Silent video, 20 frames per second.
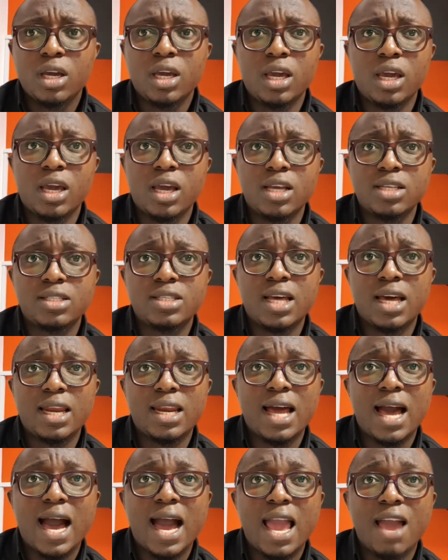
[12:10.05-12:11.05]
is
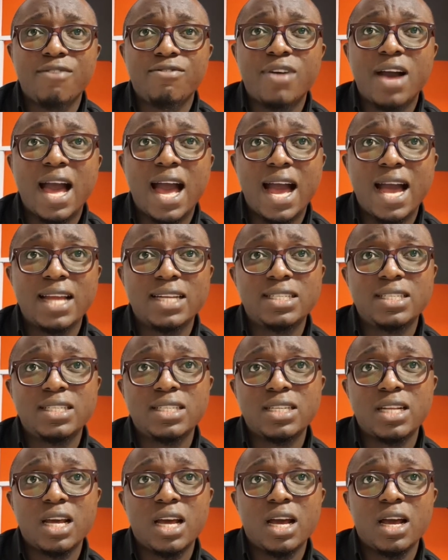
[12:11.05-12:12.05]
that I have had
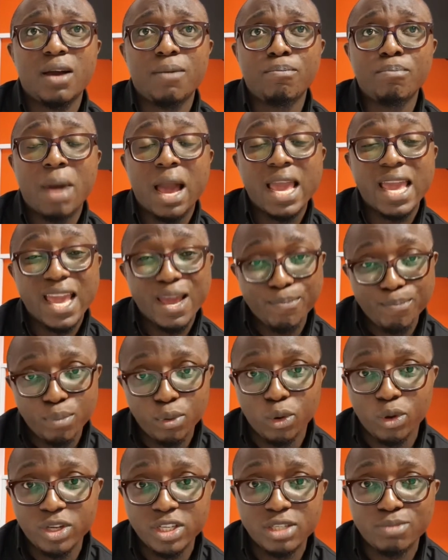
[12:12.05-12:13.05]
my
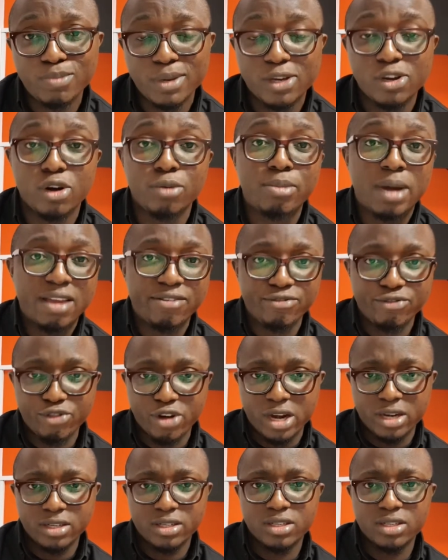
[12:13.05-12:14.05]
employees become my friend.